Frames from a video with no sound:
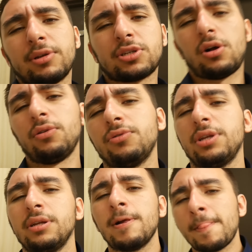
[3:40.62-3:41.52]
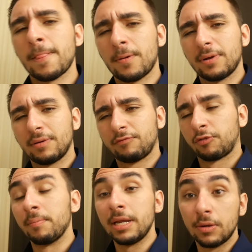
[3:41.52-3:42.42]
because Call of Duty
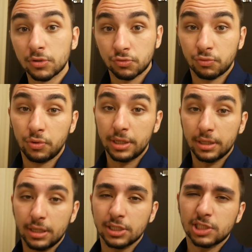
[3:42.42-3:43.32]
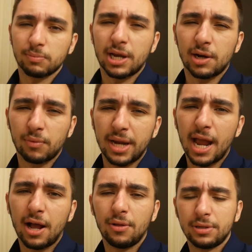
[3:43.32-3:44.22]
for me was rooted in some kind of
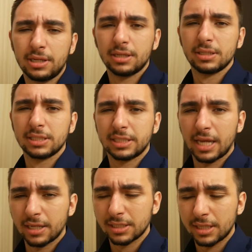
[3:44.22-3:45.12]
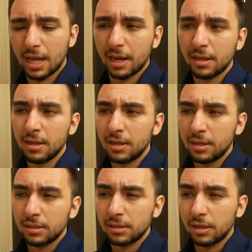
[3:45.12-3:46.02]
reality, in the sense that
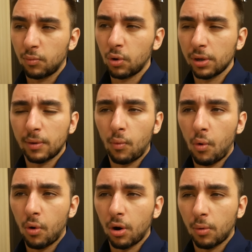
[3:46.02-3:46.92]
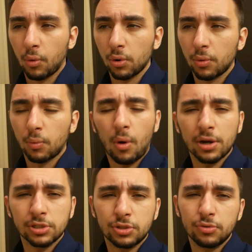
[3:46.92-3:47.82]
World at War, World War
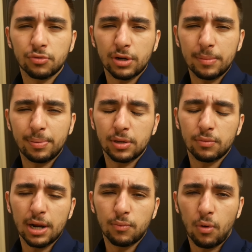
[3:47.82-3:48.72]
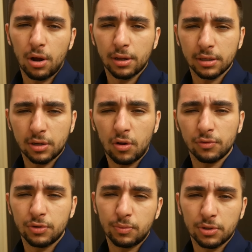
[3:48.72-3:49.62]
1, 2, 3, Big Red 1, Call
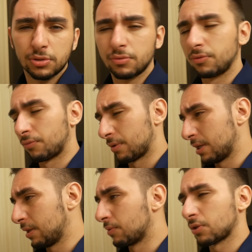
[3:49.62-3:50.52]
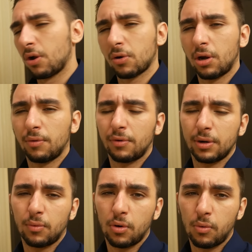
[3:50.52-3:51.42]
of Duty 1 through 3 was all
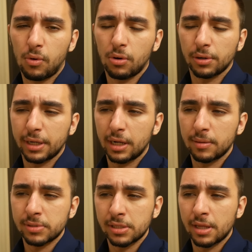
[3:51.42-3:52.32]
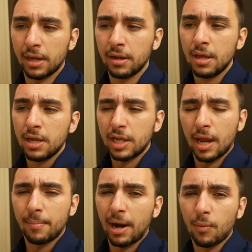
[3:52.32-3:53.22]
covering World War games. And then you
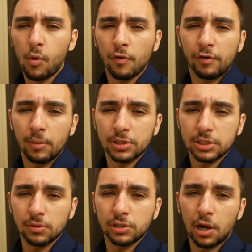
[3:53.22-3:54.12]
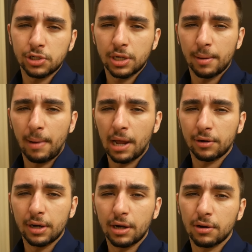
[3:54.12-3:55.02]
had Modern Warfare was still touching on
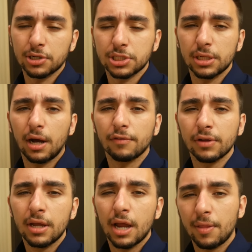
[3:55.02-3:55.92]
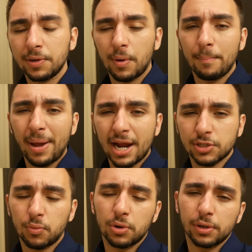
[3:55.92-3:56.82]
modern era stuff. And then you went
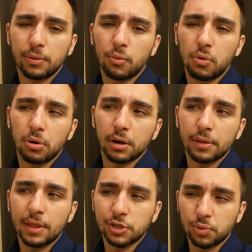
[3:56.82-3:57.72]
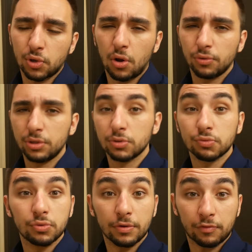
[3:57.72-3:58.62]
back to World at War, and that's where Call of Duty
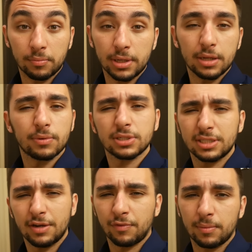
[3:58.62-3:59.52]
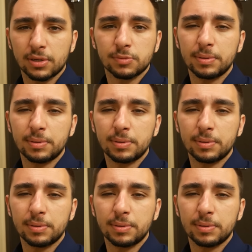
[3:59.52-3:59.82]
was rooted for me, which is different because